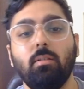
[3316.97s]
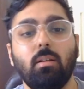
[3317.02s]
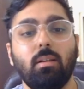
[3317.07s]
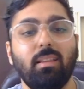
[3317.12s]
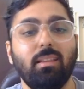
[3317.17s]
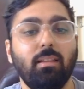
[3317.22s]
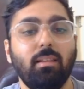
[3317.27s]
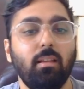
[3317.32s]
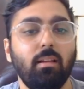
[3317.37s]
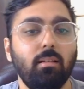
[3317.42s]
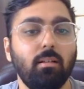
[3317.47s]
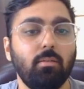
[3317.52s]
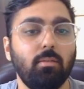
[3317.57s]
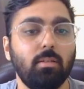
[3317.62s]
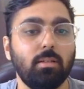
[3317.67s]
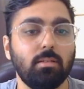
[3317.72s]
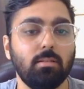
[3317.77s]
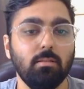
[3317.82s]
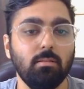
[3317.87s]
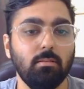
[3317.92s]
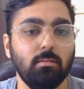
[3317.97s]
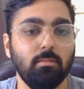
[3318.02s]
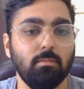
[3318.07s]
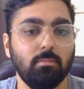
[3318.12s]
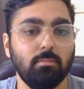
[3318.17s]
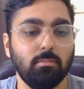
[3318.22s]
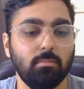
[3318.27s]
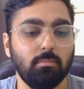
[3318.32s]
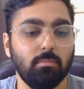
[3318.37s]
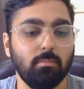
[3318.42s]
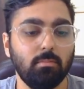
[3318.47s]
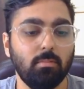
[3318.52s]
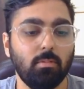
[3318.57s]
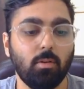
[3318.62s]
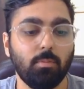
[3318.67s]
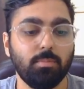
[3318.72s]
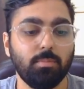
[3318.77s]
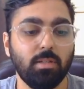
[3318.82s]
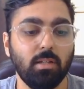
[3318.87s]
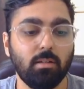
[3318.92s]
create a question
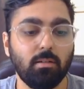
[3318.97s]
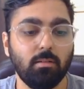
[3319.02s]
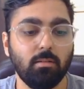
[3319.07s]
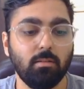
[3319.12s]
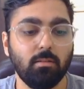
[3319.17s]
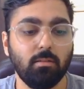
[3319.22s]
object.